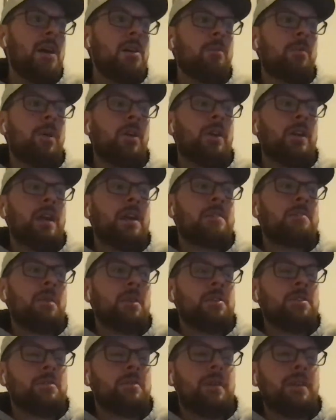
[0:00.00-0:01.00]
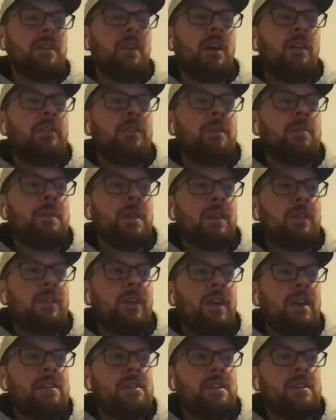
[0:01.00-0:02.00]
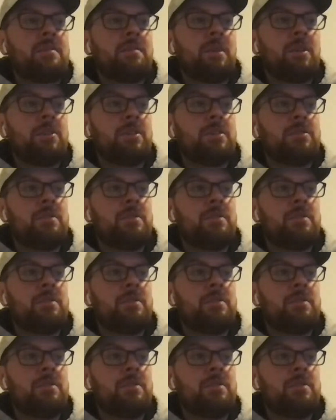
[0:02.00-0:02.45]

So Halliburton, as much as we loved him, Knicks fans,